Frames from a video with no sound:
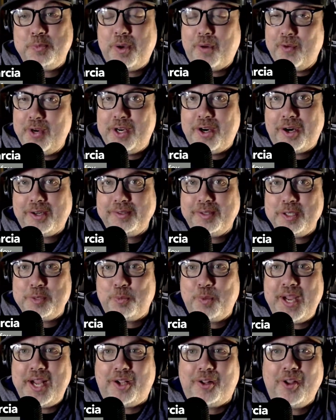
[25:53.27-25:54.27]
But regardless,
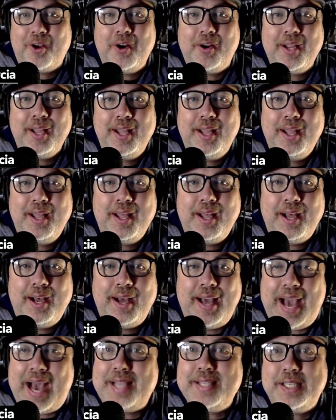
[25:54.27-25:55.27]
Brant Clark,
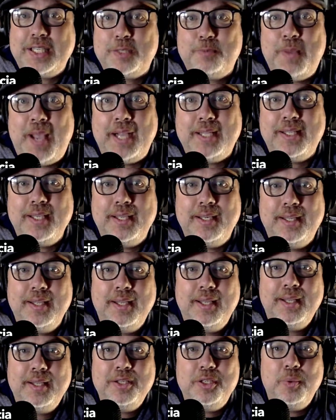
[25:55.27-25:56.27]
as expected,
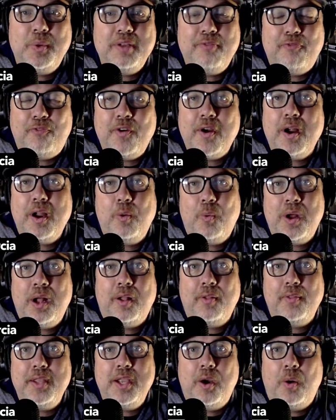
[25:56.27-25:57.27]
doing very
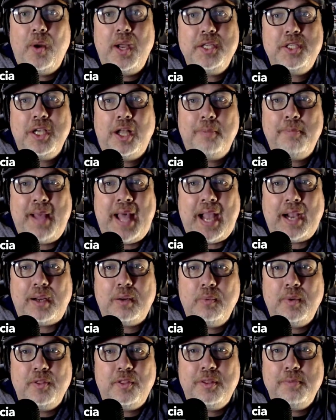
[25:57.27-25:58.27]
well in the OHL, back
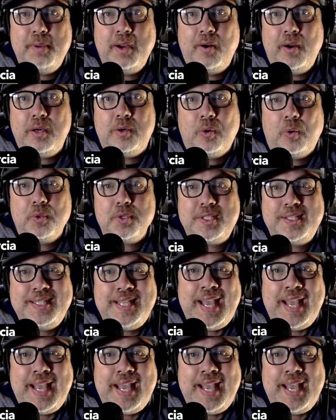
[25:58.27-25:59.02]
with the Barrie Colts.